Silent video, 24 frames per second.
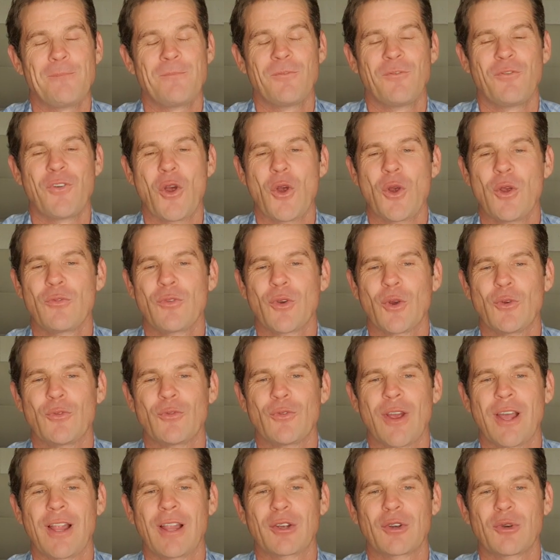Very, very
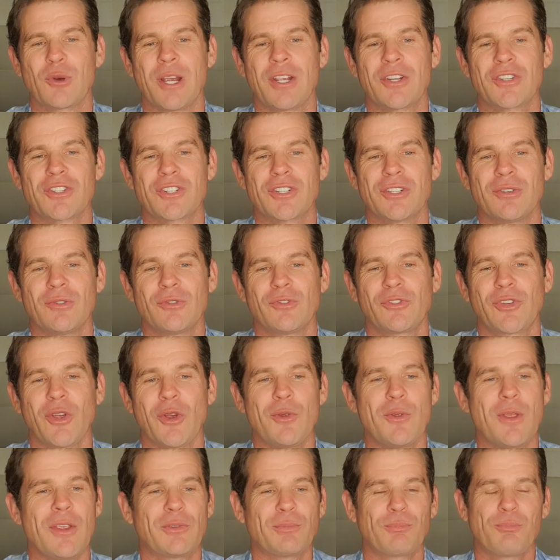valid question. So
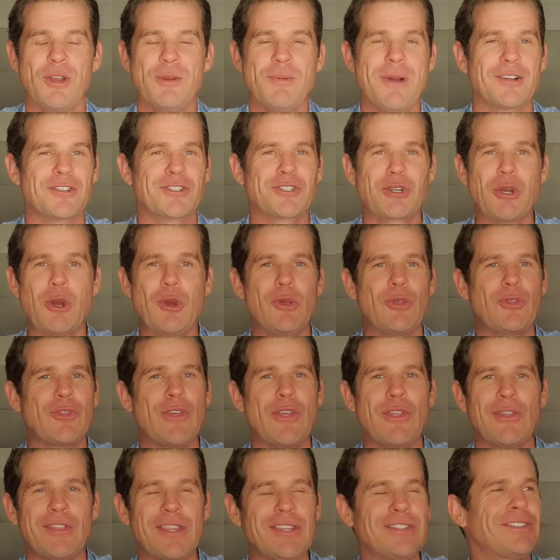it's pretty much 2
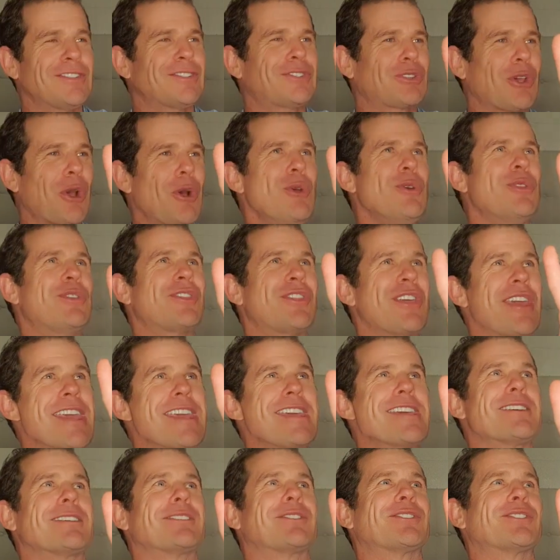
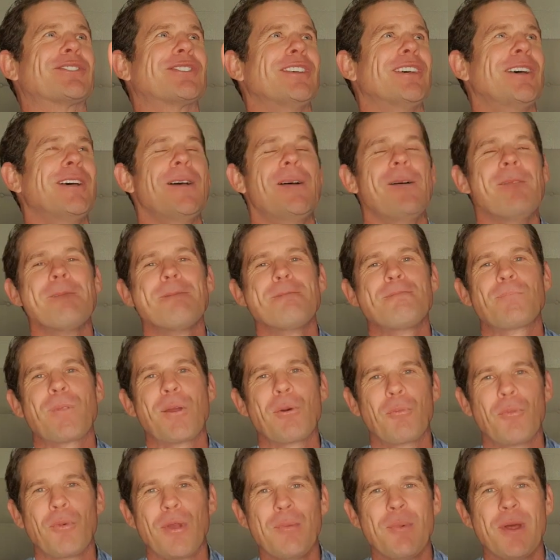things that
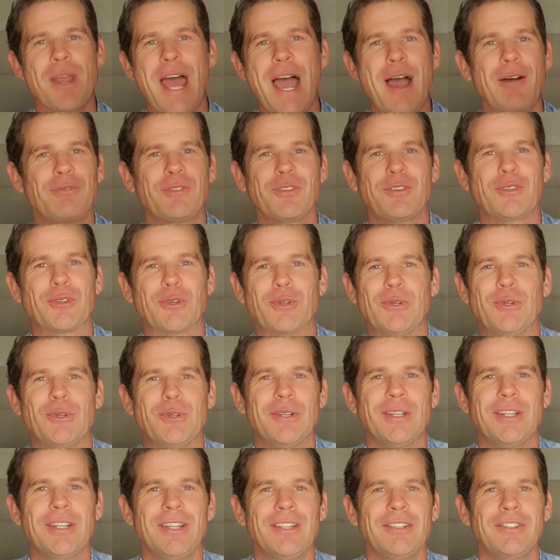women have to do
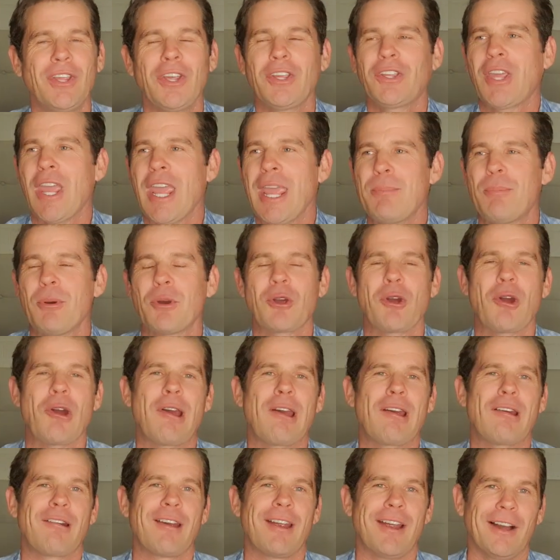to keep a guy
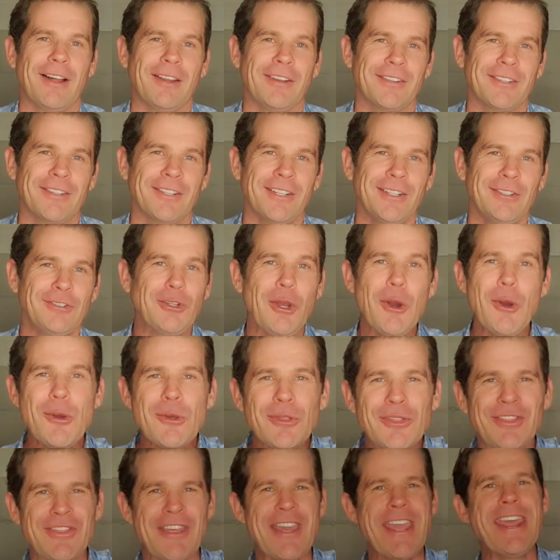around. 2
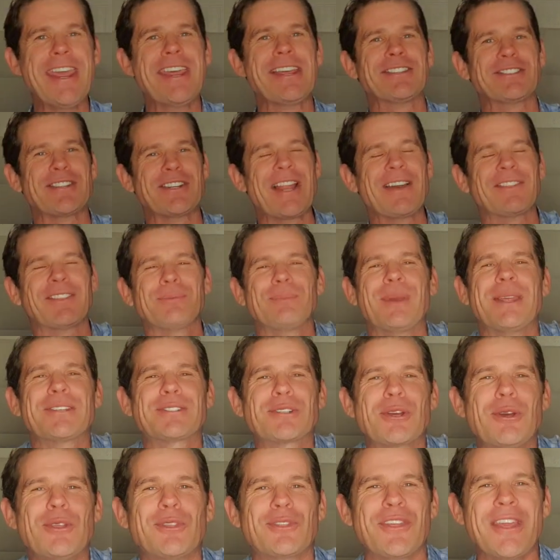things. You'd have to be
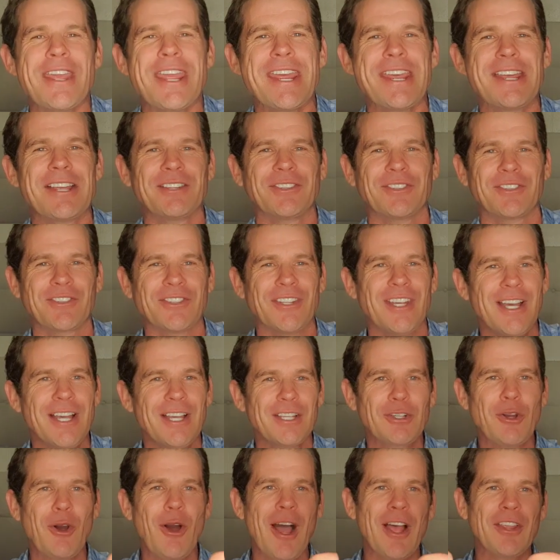2 things.
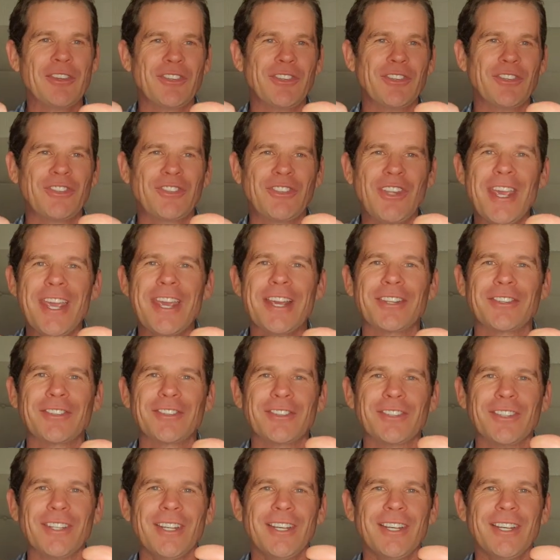Guys are 6.